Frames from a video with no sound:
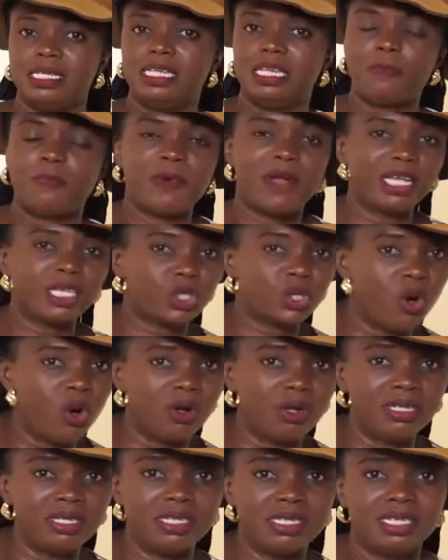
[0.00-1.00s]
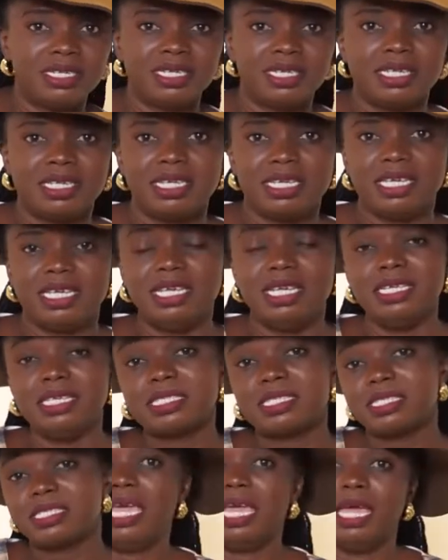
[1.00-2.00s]
Depression
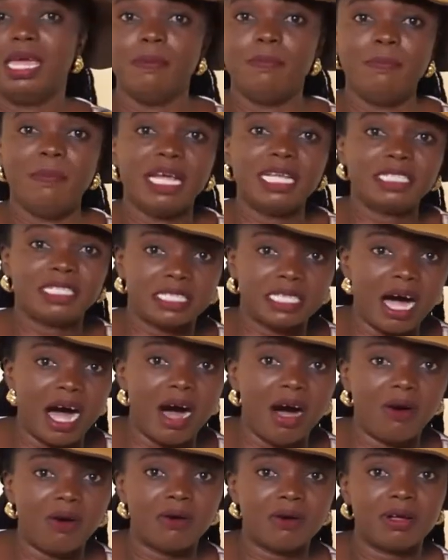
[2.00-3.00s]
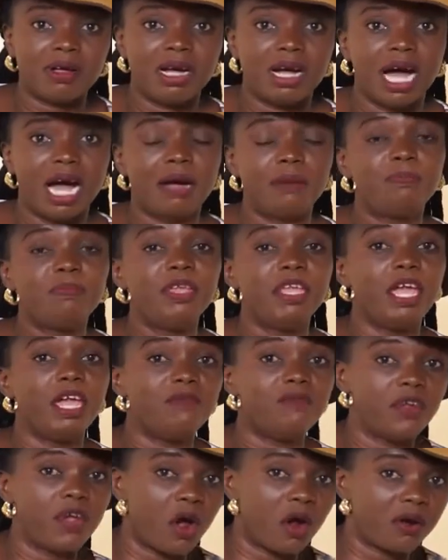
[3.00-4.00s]
is a mental and
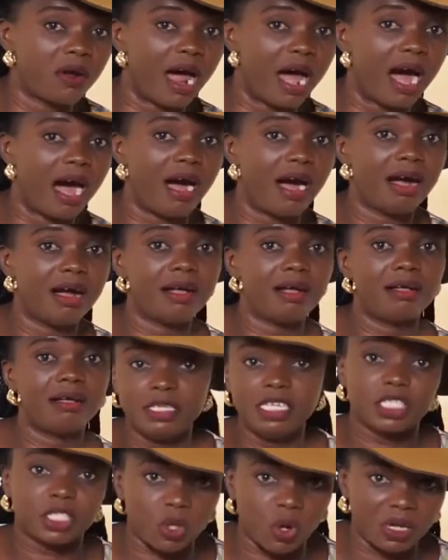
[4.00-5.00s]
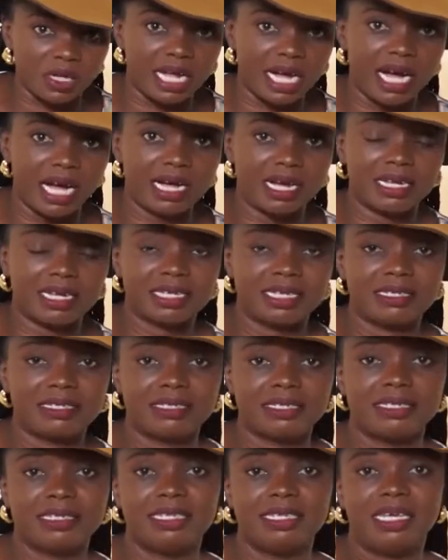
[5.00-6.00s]
behavioral disorder,
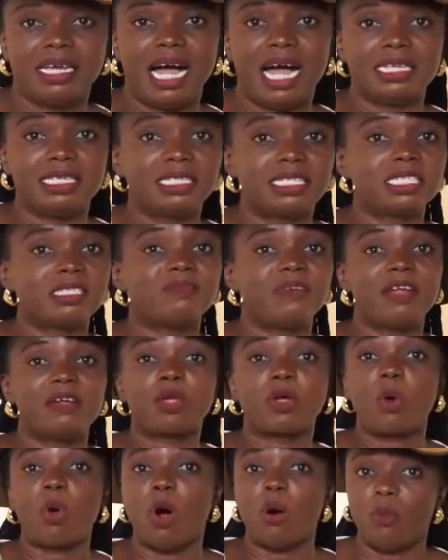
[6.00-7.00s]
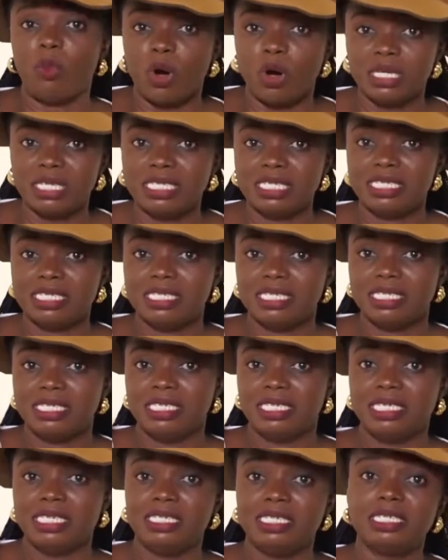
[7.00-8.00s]
and it is very
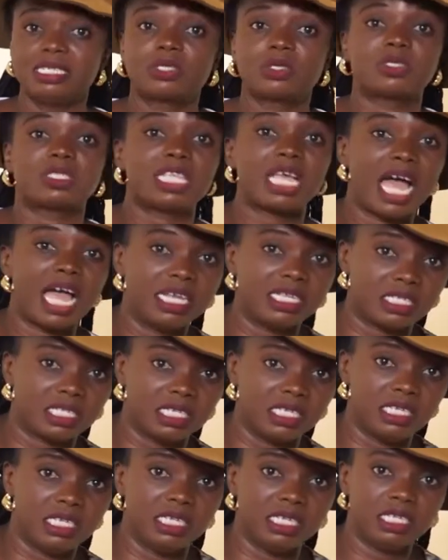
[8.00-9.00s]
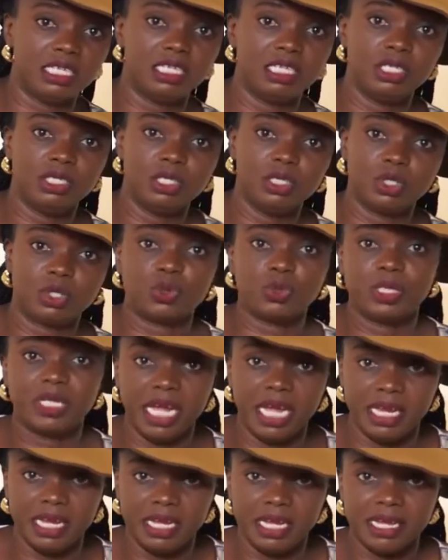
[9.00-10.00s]
common in the society
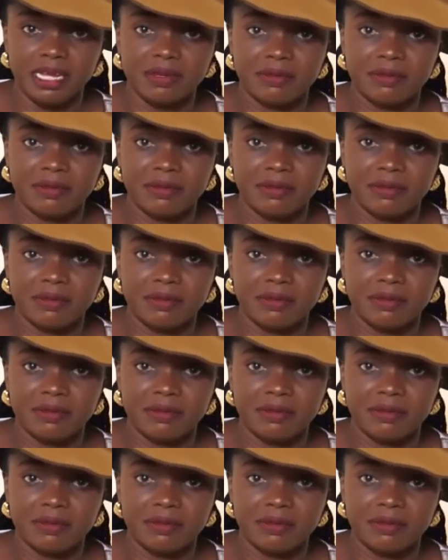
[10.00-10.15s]
today.